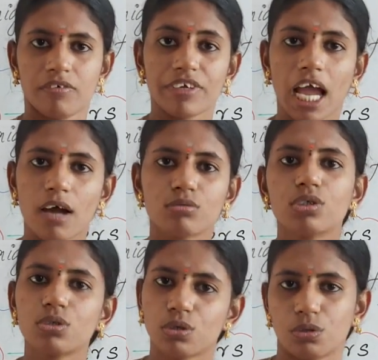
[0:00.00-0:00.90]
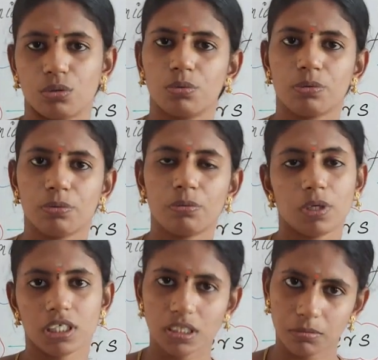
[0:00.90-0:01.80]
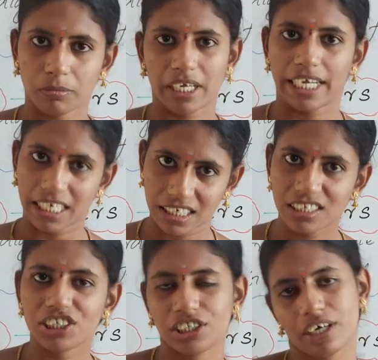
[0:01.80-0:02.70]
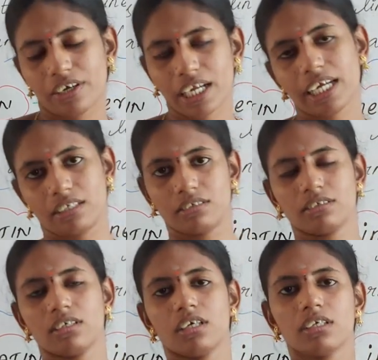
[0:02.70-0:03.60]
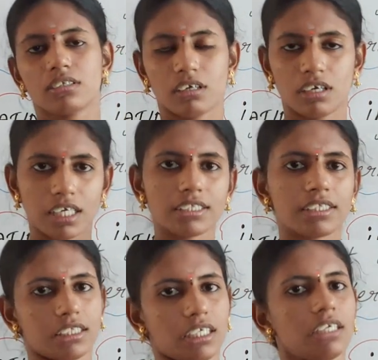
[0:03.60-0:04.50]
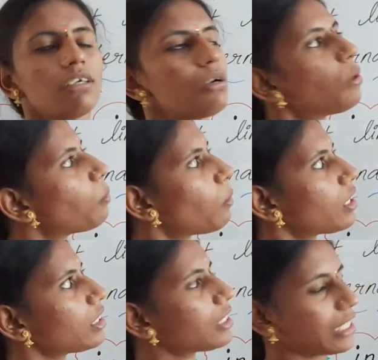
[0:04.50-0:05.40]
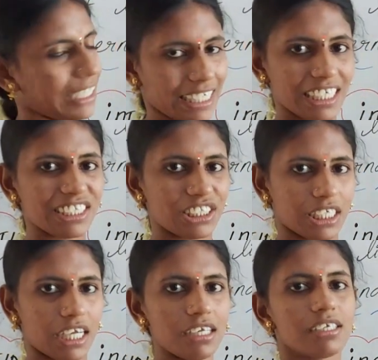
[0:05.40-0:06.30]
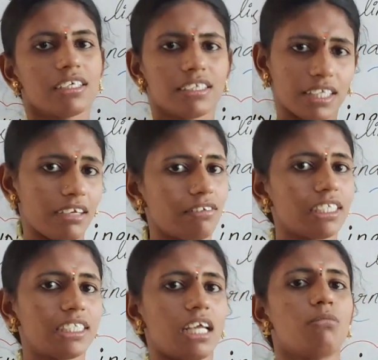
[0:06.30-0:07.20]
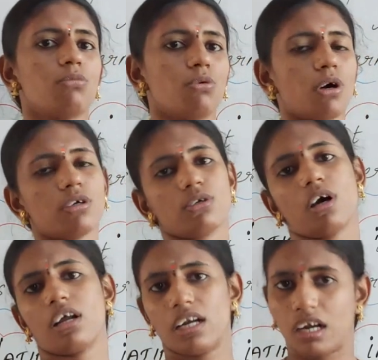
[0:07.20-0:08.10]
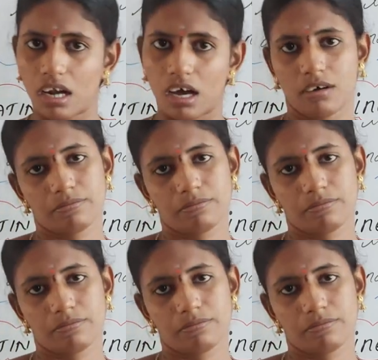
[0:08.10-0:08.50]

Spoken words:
We have to know what is meant by inertia, right? So let's see what is inertia, then we shall move on to our law.